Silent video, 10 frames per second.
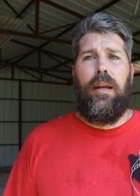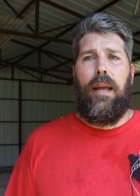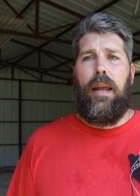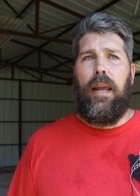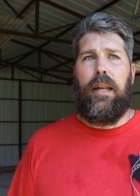
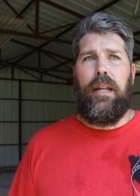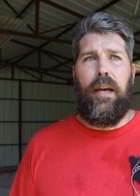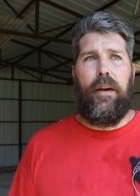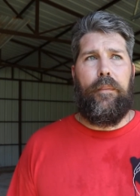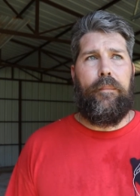And
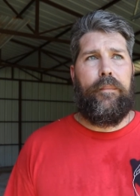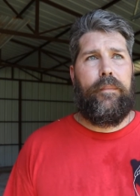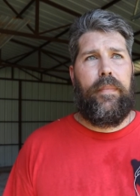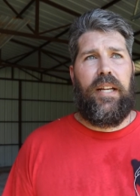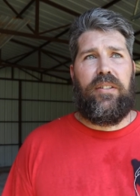um,
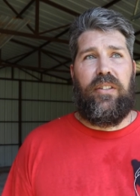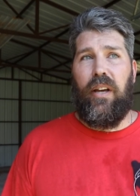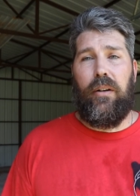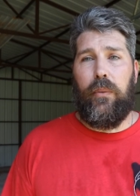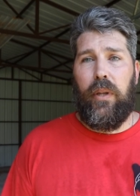it's
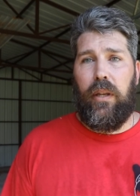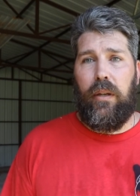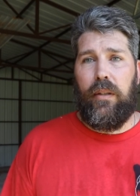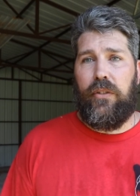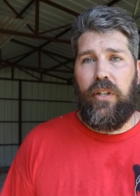done a really
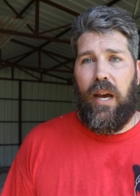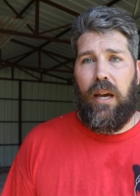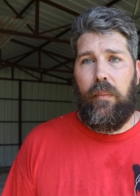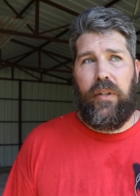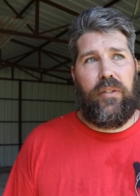good
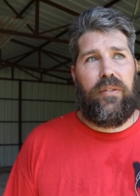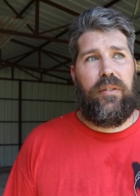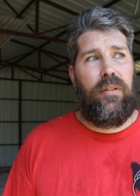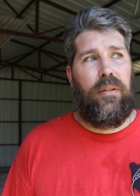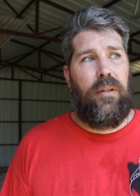job.
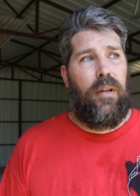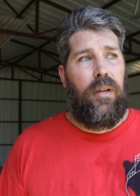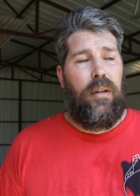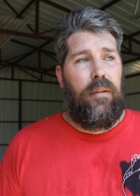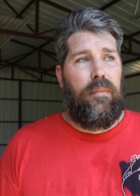It's
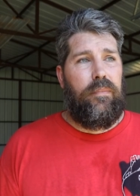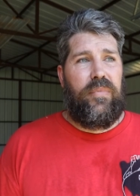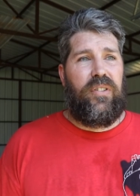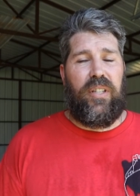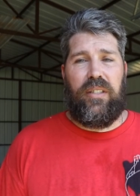
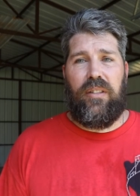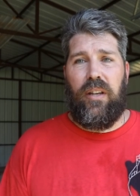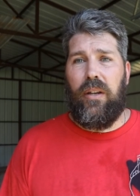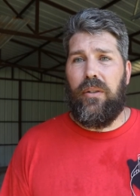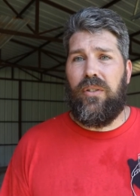sixty
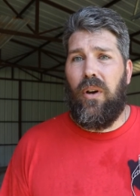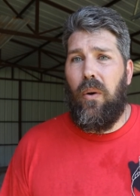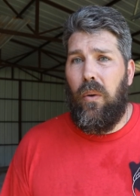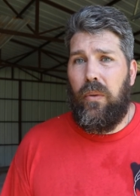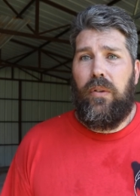years
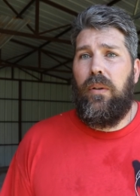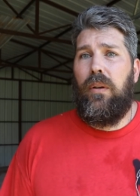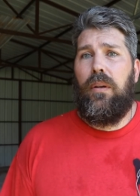old,